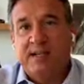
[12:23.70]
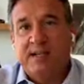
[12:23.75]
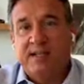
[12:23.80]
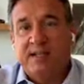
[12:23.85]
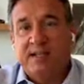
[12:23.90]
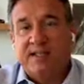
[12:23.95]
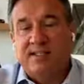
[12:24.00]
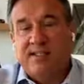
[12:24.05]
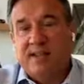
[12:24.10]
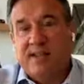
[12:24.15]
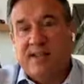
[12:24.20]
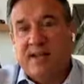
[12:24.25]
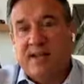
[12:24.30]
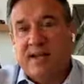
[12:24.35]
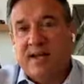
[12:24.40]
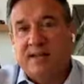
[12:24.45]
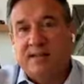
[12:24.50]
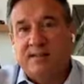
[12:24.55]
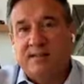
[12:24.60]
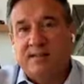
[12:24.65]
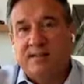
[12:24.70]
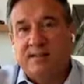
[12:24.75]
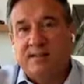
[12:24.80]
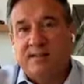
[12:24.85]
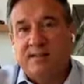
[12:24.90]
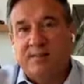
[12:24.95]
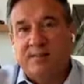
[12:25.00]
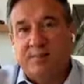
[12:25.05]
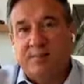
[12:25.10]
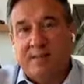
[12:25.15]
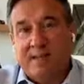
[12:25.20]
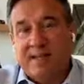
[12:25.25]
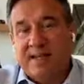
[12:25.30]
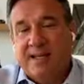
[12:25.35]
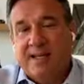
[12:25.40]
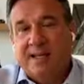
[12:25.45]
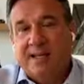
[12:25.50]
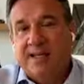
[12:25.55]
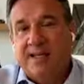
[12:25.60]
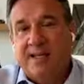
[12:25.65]
the next advance
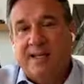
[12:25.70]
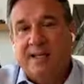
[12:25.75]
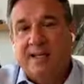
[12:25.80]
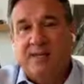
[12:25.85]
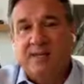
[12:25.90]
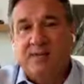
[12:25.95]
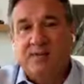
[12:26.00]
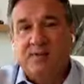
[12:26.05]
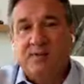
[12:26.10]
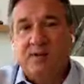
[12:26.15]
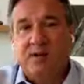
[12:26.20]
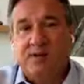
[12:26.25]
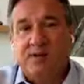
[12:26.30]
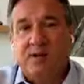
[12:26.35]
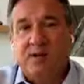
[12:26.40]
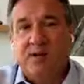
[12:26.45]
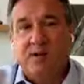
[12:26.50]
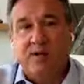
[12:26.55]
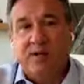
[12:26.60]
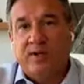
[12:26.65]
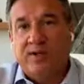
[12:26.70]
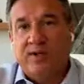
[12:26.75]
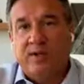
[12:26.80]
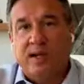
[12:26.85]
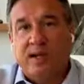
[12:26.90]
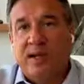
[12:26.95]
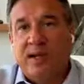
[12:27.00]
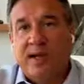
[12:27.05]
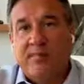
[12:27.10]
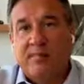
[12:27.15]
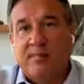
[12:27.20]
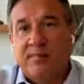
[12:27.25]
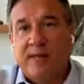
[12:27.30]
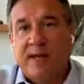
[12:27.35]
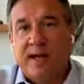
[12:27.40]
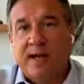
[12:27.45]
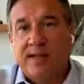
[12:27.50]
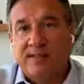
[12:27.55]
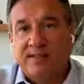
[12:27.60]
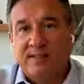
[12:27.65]
being is near real time
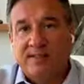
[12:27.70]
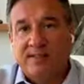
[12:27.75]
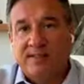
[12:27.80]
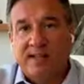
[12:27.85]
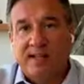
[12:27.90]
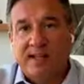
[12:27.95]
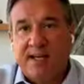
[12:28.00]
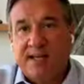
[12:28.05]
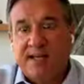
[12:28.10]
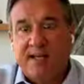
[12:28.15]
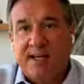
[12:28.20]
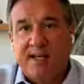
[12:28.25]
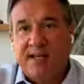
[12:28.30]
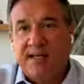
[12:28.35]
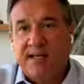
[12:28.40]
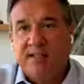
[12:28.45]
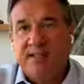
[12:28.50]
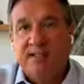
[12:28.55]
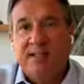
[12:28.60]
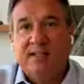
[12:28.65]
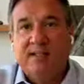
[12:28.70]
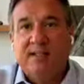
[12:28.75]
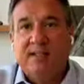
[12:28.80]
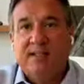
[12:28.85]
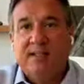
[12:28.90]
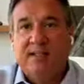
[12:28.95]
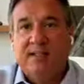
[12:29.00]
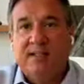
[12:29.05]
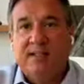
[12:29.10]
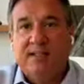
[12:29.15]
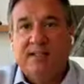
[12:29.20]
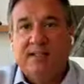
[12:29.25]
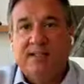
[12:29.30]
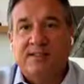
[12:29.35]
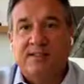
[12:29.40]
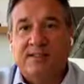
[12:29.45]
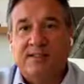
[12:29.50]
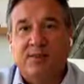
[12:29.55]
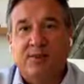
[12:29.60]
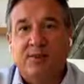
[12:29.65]
access to that data.
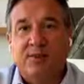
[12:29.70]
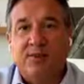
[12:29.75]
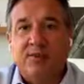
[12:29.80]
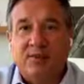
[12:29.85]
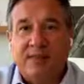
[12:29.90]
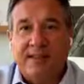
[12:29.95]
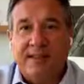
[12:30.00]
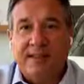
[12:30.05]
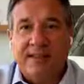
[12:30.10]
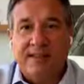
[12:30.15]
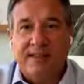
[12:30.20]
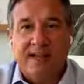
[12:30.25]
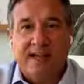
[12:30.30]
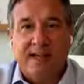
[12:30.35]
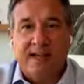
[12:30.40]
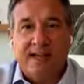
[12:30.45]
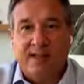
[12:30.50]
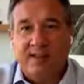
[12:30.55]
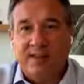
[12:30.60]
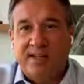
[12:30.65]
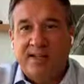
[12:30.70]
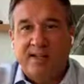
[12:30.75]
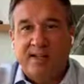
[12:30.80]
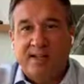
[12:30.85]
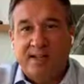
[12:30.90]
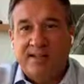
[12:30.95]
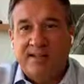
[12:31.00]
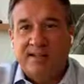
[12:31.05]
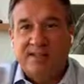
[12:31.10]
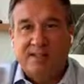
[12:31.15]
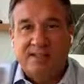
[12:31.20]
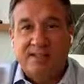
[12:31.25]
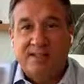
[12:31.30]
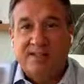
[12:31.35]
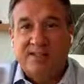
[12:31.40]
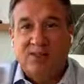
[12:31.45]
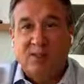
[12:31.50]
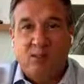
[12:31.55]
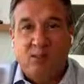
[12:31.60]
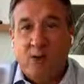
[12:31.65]
It's still at the scale that it is,
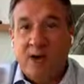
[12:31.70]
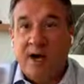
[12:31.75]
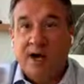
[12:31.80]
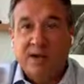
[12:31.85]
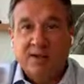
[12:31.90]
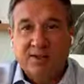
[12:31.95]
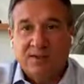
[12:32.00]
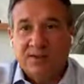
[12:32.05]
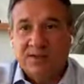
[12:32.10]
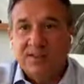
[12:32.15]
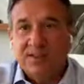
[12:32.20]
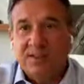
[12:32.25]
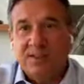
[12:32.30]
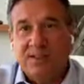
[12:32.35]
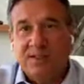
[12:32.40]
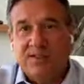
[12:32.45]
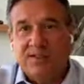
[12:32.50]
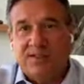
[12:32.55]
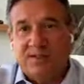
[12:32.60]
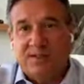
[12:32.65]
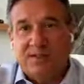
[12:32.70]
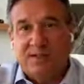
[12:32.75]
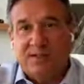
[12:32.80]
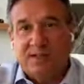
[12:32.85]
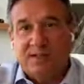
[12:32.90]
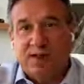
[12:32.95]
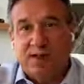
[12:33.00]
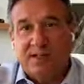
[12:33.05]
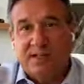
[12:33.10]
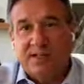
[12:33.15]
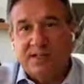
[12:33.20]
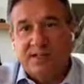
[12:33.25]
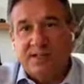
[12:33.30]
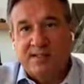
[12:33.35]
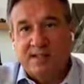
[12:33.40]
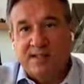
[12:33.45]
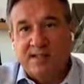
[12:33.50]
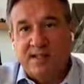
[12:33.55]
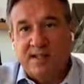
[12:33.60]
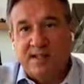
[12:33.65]
takes a while to
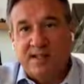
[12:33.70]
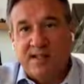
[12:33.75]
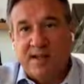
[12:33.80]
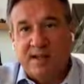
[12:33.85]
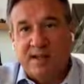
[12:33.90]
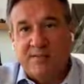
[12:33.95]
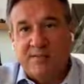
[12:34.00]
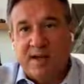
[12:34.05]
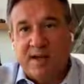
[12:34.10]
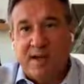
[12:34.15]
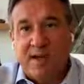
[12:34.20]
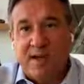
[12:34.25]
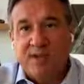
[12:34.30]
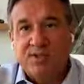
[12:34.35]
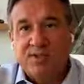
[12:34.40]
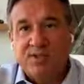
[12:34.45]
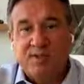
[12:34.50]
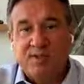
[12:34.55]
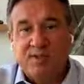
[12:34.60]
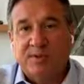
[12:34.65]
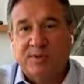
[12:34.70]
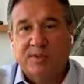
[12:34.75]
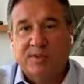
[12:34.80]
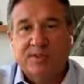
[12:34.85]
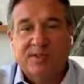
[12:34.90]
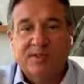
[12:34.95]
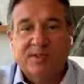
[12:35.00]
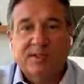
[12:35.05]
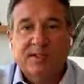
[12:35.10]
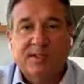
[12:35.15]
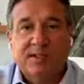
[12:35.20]
process and become actionable.